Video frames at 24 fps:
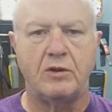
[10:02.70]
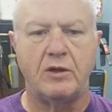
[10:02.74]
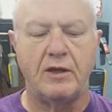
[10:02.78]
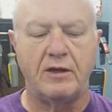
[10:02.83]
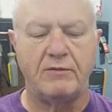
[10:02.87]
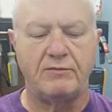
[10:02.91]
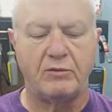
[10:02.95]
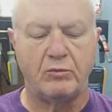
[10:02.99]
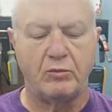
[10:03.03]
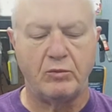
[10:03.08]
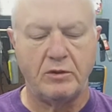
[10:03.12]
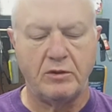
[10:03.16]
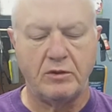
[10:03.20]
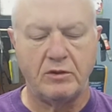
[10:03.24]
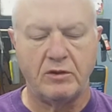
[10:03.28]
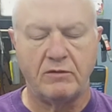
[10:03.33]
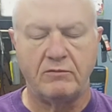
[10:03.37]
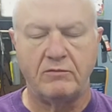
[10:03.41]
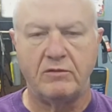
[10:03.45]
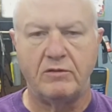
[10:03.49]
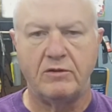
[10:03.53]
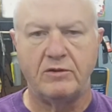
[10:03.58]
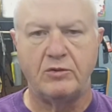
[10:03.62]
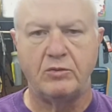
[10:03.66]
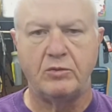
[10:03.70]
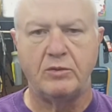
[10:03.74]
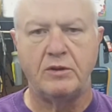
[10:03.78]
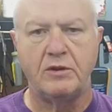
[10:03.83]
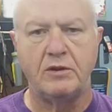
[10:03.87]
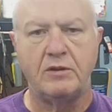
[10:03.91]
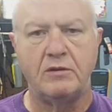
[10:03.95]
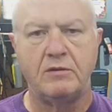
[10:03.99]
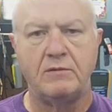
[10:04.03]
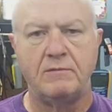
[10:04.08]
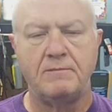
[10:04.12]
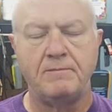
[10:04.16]
I'll have to recover the
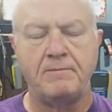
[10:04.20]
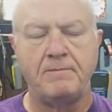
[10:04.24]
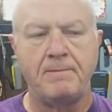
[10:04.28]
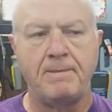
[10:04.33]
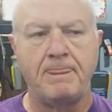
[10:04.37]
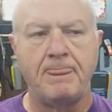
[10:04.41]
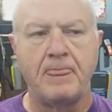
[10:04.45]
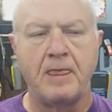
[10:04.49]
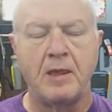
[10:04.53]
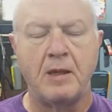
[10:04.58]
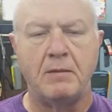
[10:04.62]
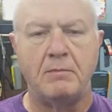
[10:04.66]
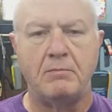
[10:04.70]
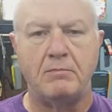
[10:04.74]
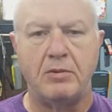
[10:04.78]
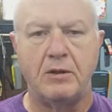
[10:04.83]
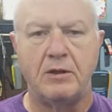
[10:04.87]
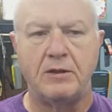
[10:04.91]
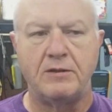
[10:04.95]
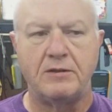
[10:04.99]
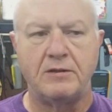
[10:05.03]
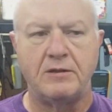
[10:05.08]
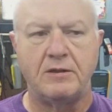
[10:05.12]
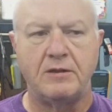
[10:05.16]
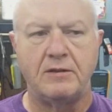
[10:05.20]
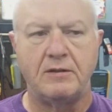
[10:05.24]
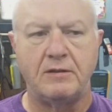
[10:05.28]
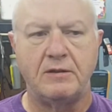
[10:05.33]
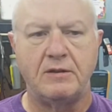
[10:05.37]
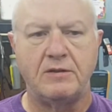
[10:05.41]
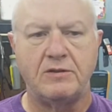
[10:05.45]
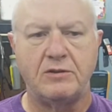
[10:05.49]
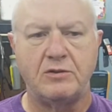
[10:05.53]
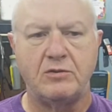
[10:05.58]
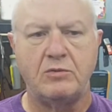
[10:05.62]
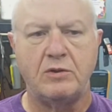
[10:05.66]
tweed. But
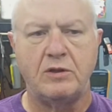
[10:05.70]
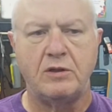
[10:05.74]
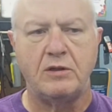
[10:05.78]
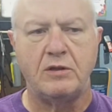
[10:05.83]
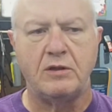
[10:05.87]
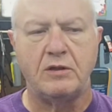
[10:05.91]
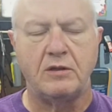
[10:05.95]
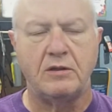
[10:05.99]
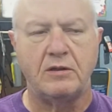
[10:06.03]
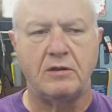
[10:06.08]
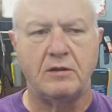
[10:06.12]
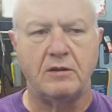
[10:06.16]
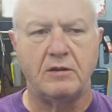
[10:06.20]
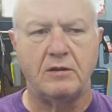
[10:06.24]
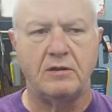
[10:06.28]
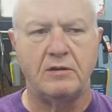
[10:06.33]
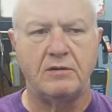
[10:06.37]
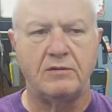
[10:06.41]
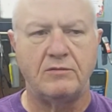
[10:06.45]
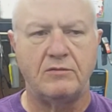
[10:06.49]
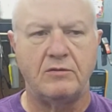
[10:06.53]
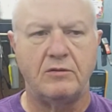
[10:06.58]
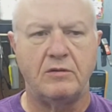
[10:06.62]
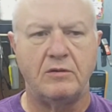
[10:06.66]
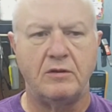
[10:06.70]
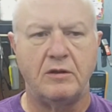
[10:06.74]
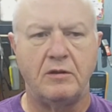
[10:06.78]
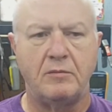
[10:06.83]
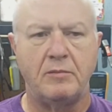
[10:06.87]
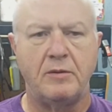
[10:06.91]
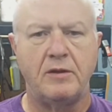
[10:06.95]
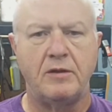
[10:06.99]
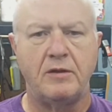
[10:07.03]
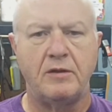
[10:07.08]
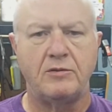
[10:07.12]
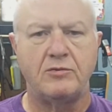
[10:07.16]
it's unique, and so it'll
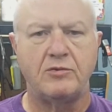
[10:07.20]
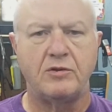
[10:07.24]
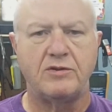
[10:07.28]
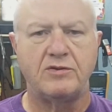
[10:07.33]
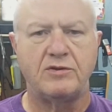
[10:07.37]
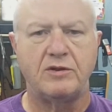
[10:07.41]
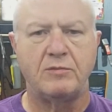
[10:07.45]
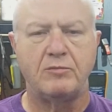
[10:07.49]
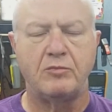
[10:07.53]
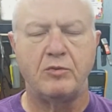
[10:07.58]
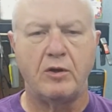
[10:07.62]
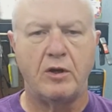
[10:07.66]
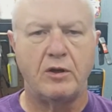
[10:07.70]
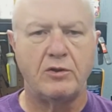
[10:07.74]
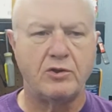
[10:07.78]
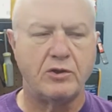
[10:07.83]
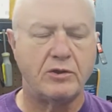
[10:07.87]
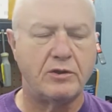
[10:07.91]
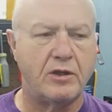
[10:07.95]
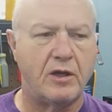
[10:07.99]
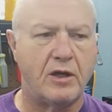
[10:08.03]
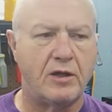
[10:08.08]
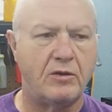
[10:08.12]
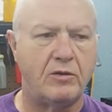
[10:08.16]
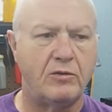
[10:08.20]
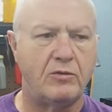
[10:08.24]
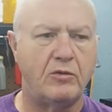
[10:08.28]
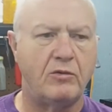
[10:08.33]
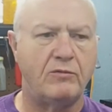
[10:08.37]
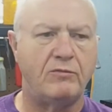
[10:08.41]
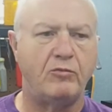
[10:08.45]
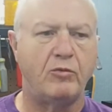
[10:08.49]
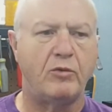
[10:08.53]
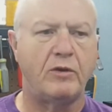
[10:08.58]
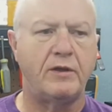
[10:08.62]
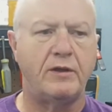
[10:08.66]
be an interesting project. Now I don't know
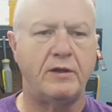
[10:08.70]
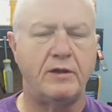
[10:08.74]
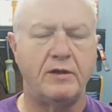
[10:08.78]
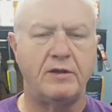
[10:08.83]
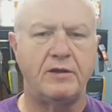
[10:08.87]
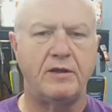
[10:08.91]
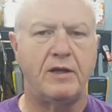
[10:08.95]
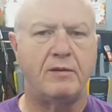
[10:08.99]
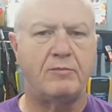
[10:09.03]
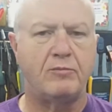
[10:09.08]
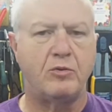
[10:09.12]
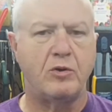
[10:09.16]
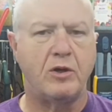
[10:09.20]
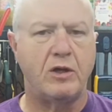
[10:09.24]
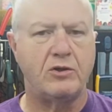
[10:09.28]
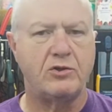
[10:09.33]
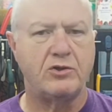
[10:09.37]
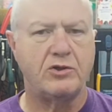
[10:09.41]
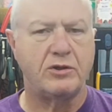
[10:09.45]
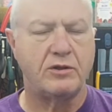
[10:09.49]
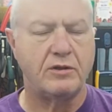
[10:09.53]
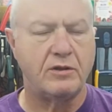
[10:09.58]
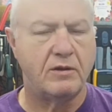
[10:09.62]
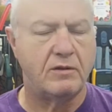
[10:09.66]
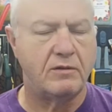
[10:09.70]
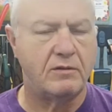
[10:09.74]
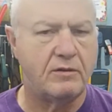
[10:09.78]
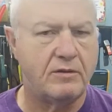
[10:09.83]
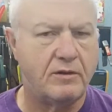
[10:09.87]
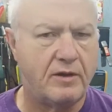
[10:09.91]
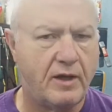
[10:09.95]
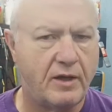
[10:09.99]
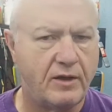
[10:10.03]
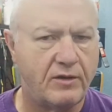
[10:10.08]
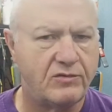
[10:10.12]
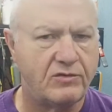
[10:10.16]
if we're going to hit that project
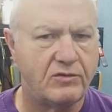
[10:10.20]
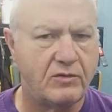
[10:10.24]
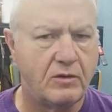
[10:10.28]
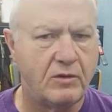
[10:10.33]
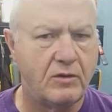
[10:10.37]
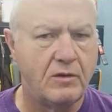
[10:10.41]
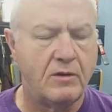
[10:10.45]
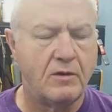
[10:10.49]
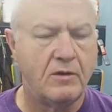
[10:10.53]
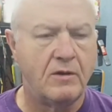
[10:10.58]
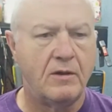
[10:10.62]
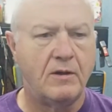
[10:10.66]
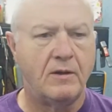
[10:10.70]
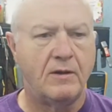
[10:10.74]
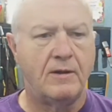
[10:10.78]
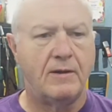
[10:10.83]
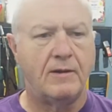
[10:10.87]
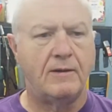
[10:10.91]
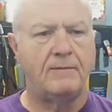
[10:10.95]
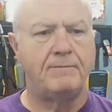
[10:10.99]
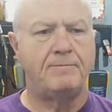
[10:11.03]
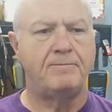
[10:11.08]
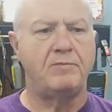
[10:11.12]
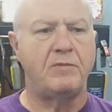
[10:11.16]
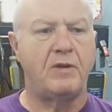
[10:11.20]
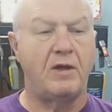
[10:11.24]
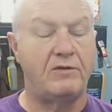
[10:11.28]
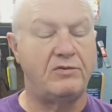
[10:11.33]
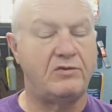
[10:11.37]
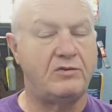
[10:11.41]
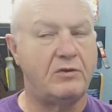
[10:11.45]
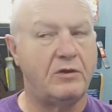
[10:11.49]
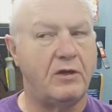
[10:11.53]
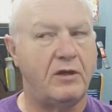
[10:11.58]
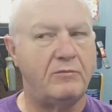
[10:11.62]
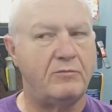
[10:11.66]
next. I
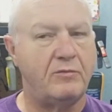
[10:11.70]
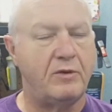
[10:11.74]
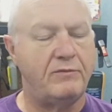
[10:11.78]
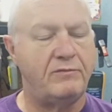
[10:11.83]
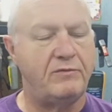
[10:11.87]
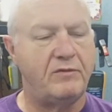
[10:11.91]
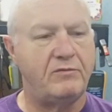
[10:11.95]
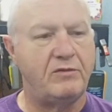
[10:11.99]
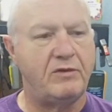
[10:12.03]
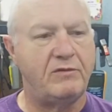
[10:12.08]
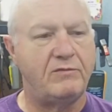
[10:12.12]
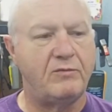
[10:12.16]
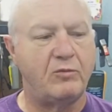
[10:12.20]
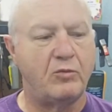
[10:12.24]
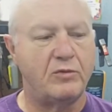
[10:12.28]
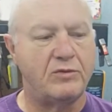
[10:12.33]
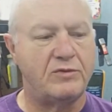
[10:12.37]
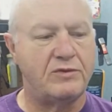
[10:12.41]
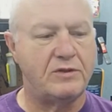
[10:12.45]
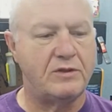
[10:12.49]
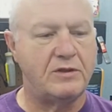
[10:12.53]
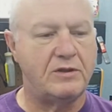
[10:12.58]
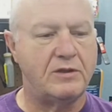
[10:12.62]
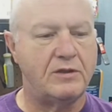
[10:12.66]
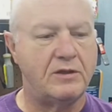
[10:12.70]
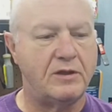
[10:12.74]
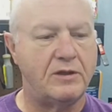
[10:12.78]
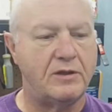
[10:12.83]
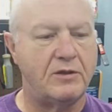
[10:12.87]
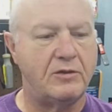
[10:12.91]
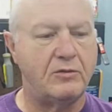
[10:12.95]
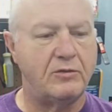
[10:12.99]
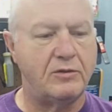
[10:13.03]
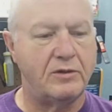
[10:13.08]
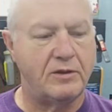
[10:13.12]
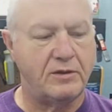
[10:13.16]
still have my 54C, and I
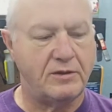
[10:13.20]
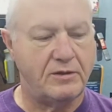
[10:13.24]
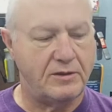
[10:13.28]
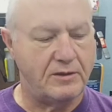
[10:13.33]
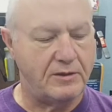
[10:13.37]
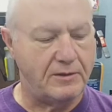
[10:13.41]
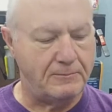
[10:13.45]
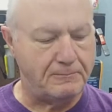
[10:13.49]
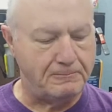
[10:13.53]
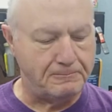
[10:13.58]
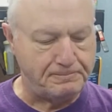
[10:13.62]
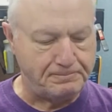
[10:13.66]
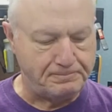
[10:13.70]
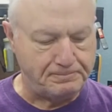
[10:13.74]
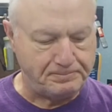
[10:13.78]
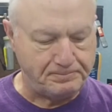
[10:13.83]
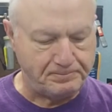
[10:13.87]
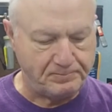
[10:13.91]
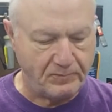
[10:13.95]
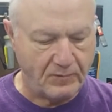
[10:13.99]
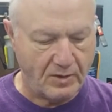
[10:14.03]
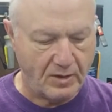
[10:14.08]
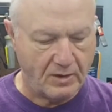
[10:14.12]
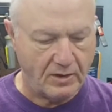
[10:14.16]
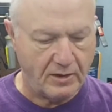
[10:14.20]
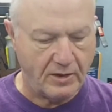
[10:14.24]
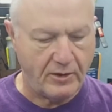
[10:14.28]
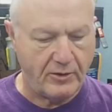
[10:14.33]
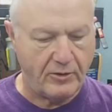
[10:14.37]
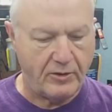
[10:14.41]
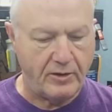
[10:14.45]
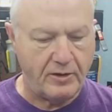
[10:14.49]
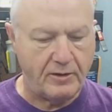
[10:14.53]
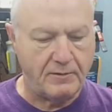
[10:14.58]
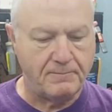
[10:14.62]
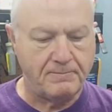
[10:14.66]
know that
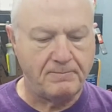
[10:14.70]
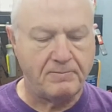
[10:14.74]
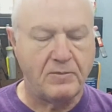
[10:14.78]
Larry